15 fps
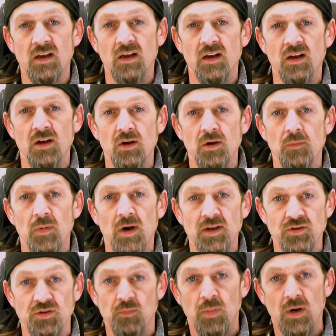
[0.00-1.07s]
I
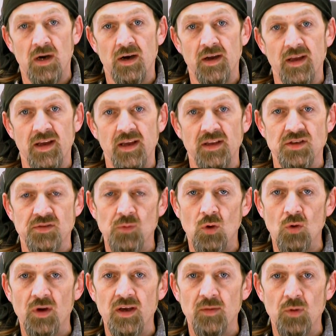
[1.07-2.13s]
just buy a small
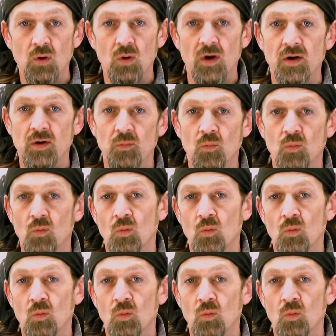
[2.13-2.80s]
kibble and